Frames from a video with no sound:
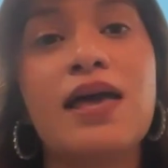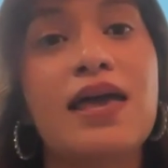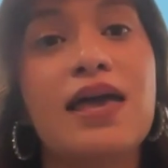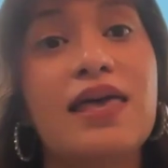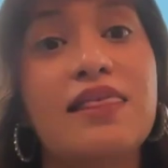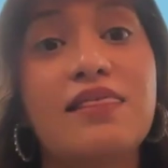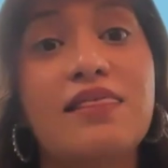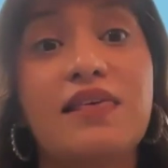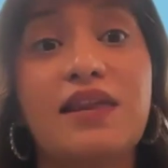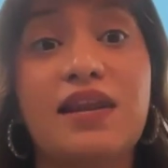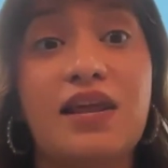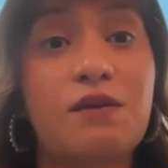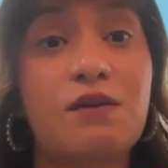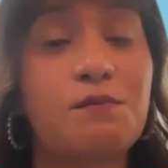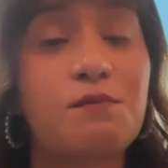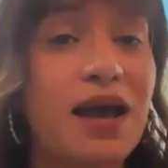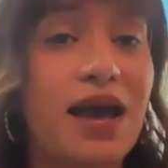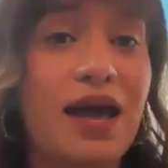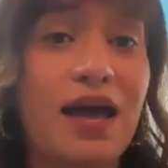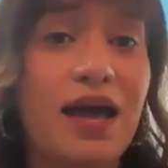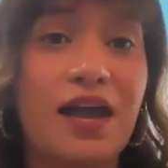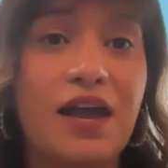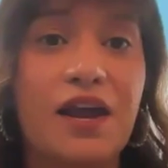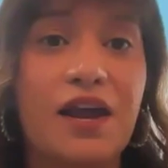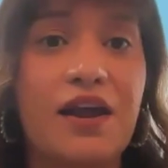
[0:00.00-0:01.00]
Inland
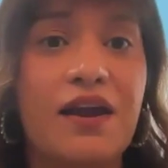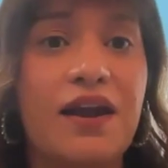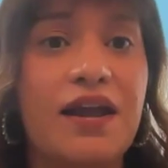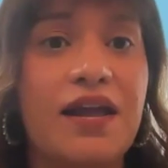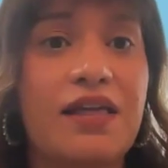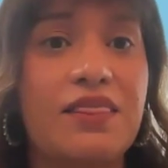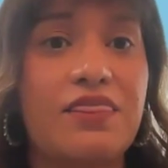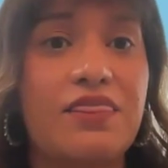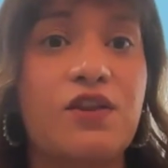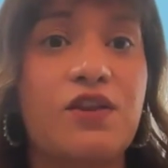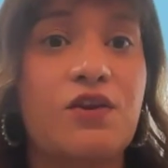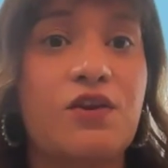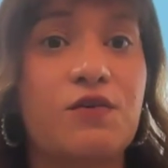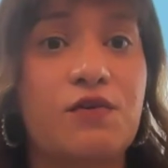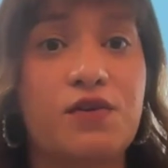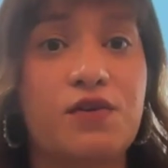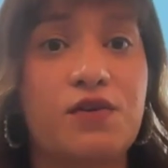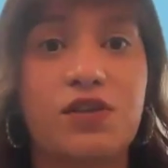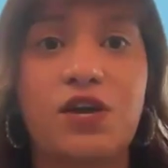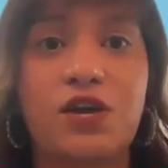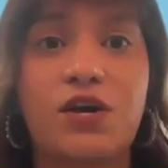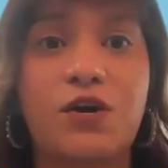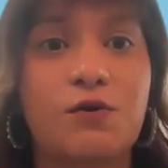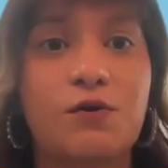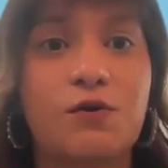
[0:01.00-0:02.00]
Empire and the North
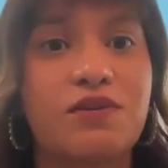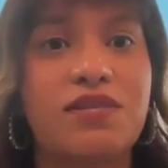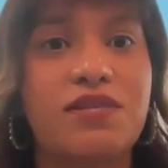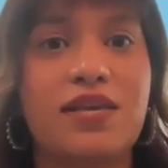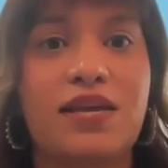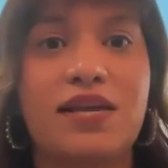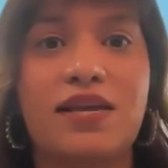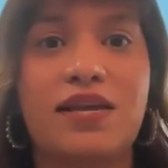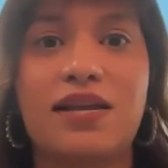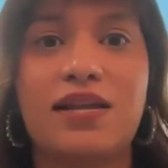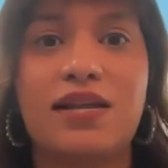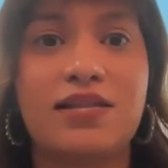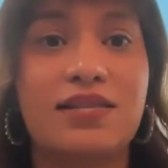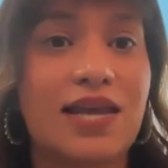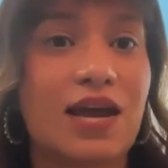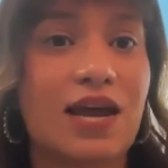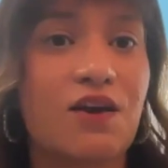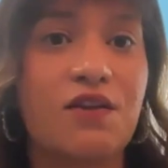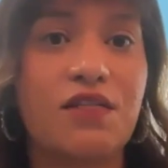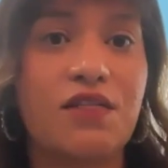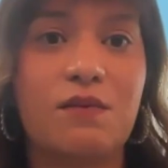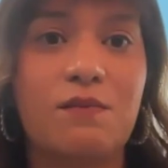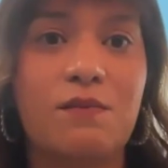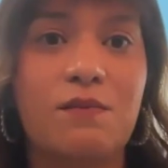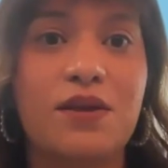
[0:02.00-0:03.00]
Coast and down
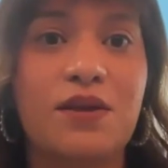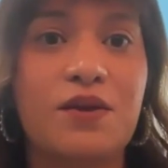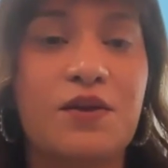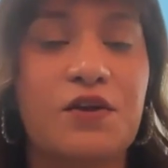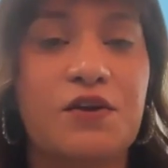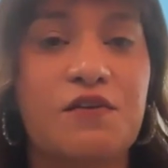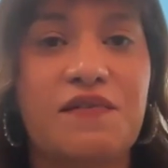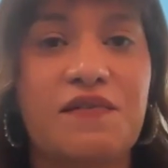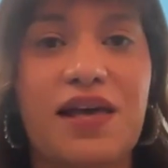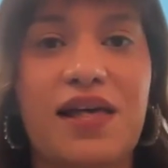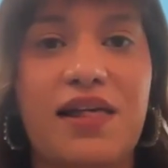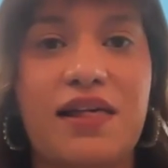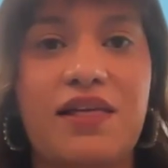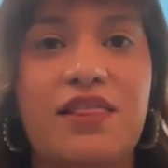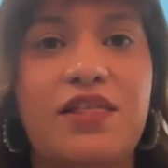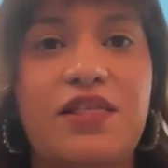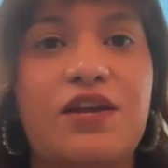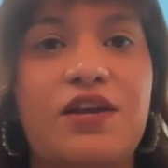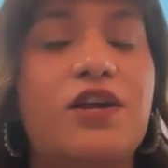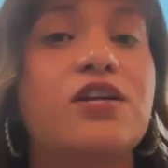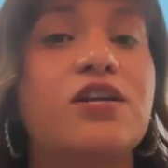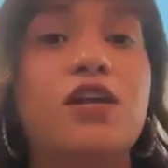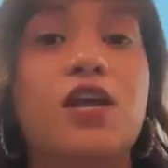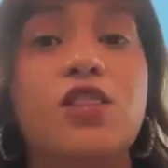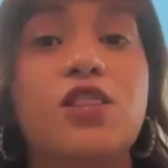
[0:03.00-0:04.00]
in the Imperial Valley. There
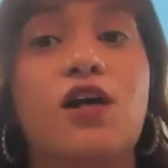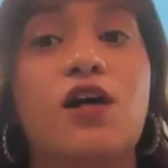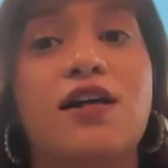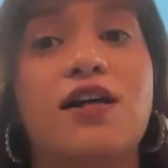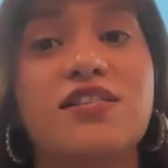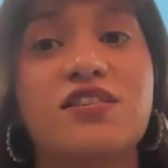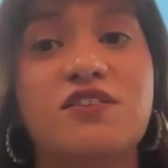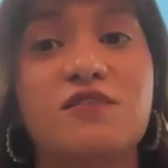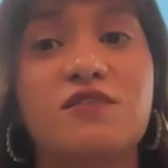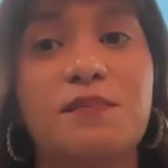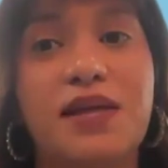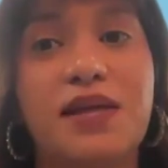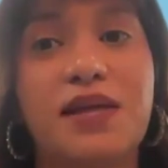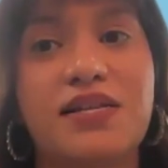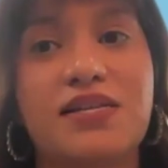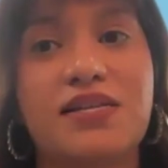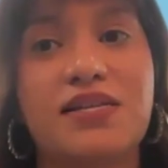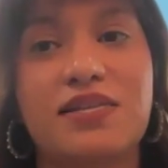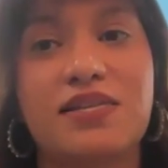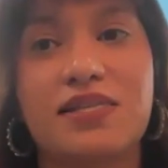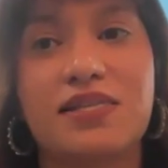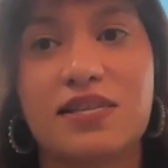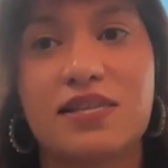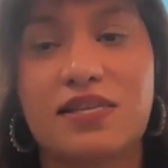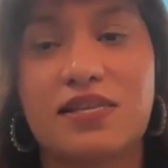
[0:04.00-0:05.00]
are lots of
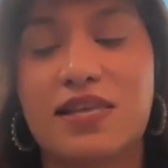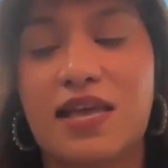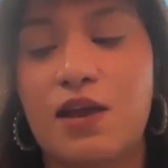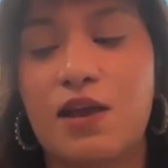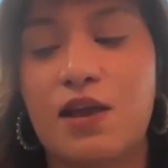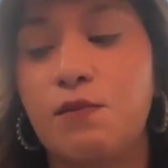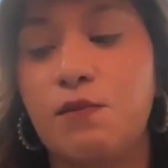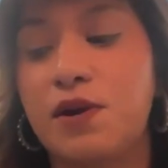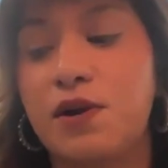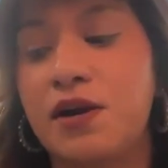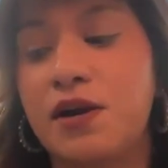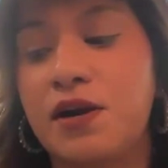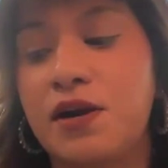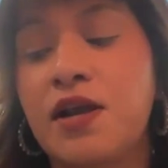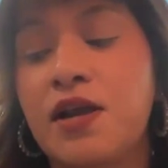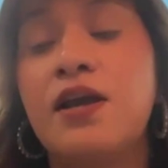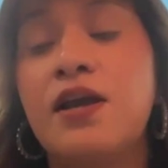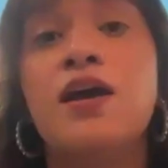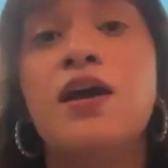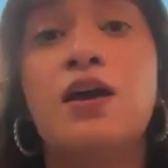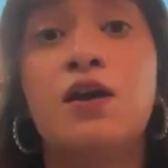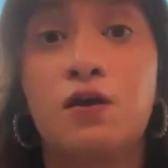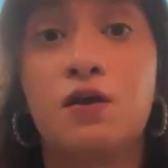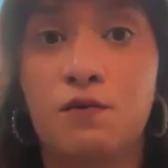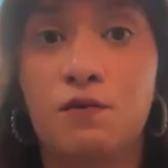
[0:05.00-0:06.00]
places in the state where
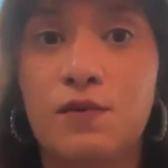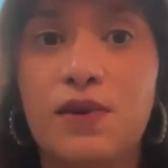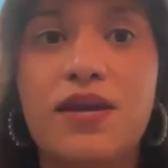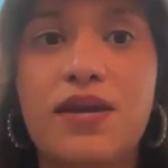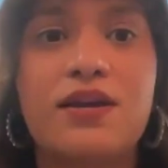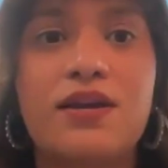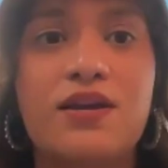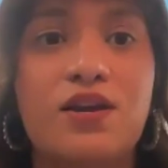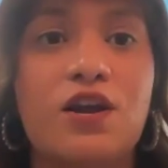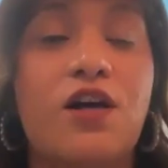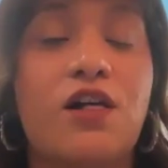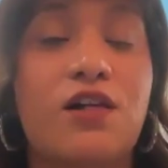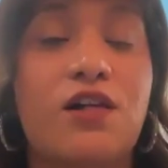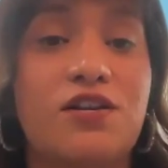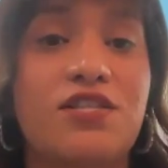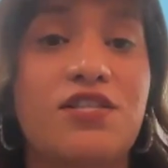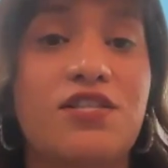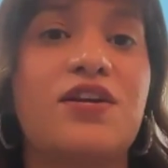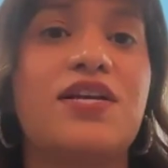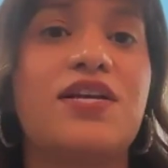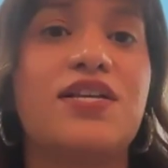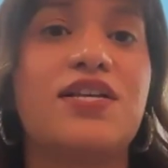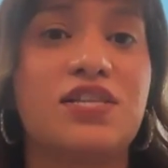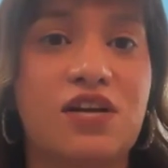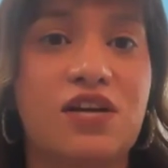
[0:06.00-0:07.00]
we acknowledge there
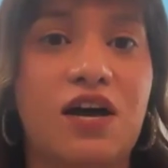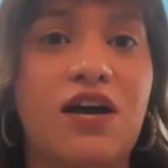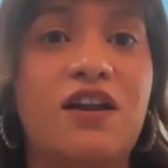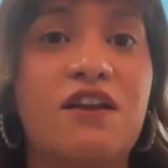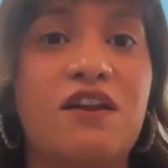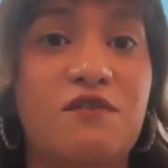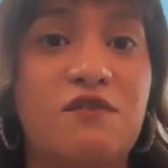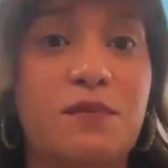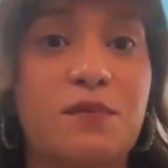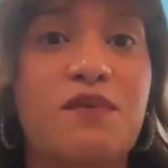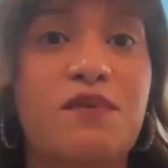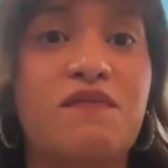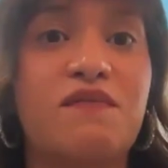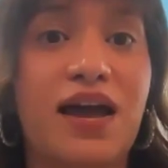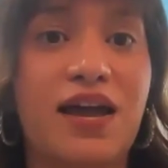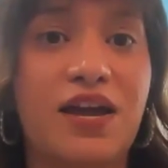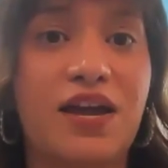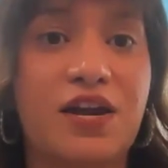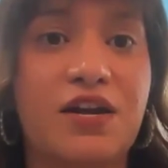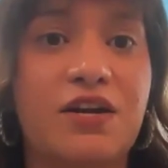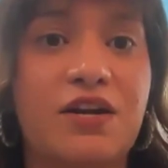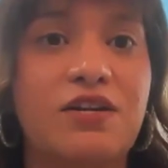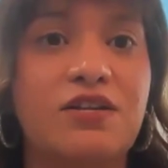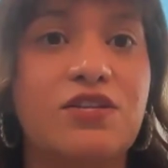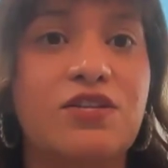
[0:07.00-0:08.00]
is not enough
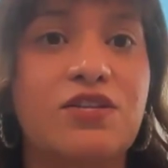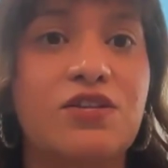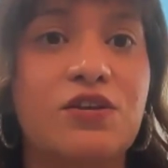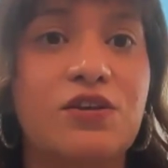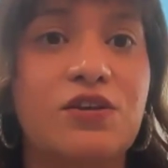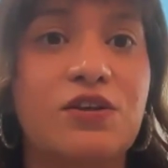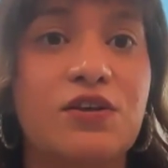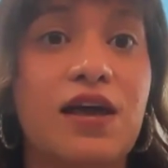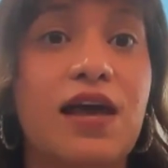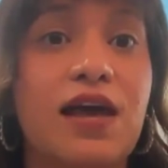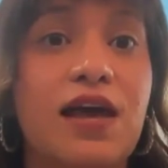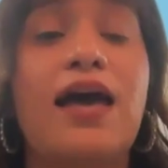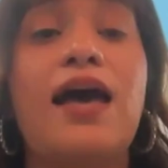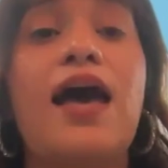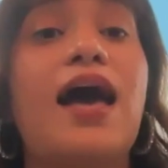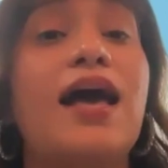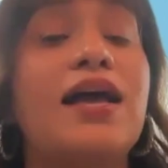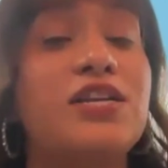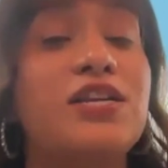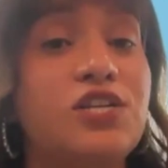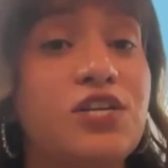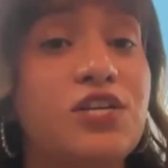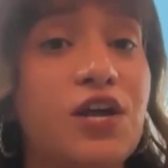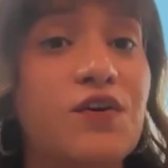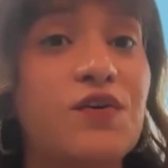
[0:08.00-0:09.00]
providers
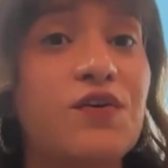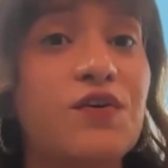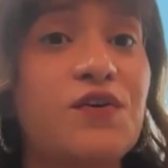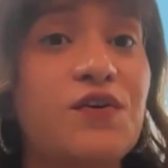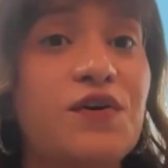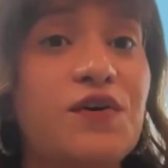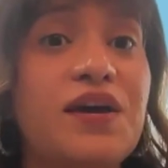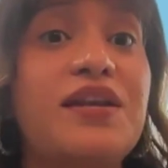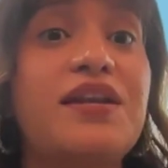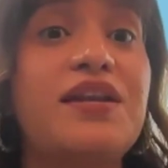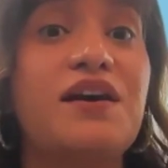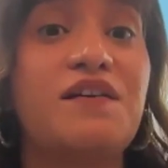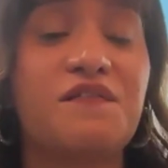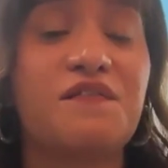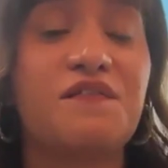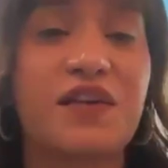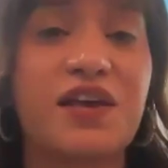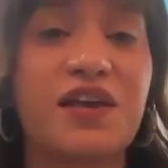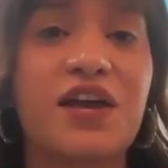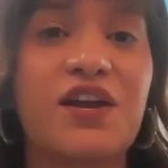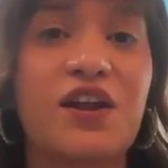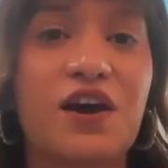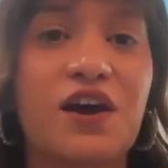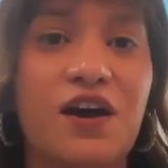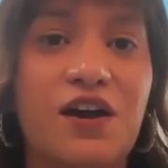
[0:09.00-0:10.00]
in general, and
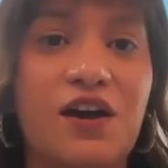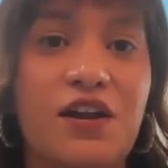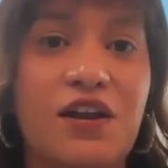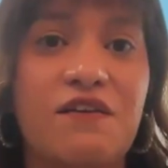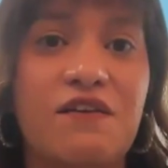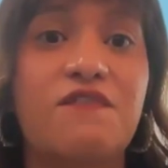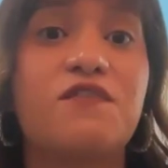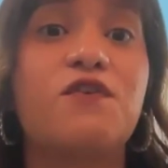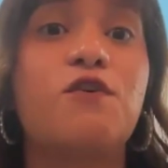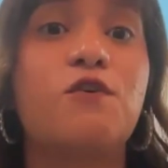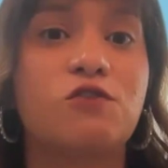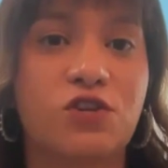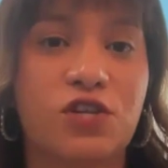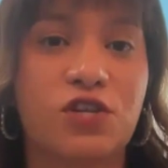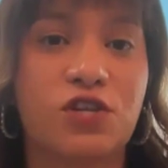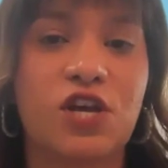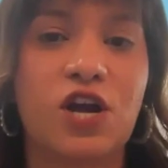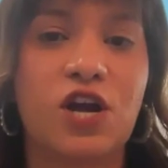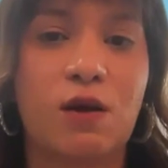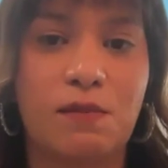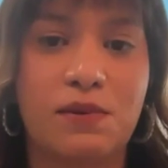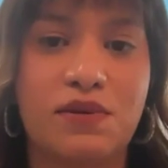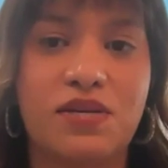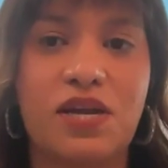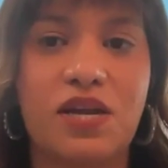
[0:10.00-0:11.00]
definitely not enough culturally
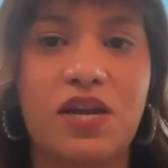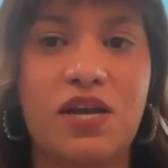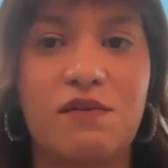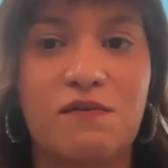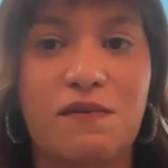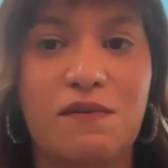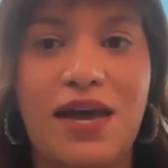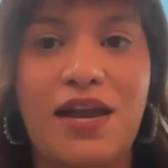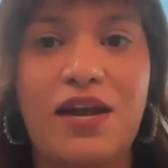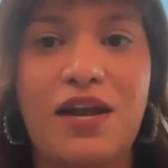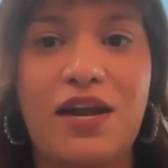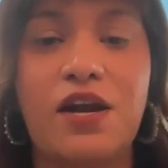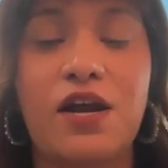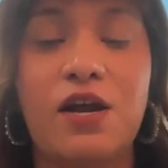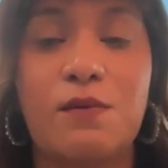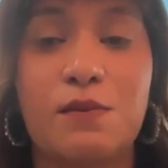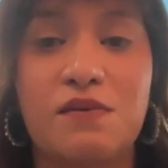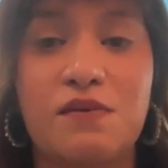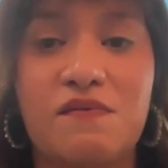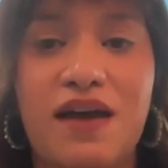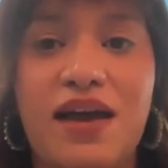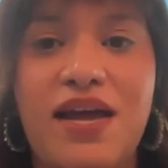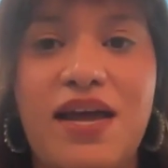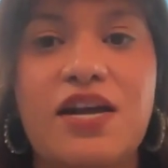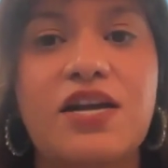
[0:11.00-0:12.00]
competent
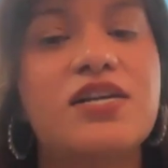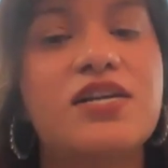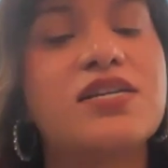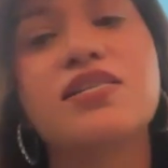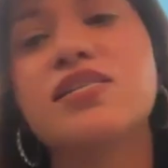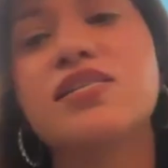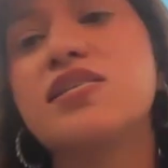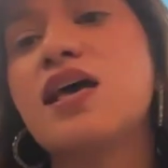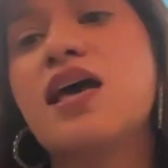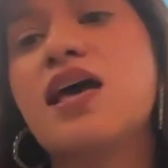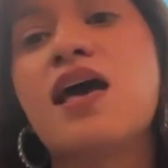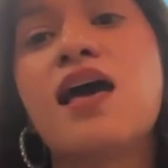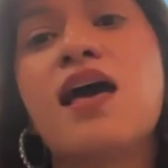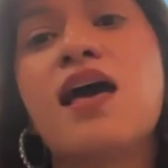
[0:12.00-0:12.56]
providers.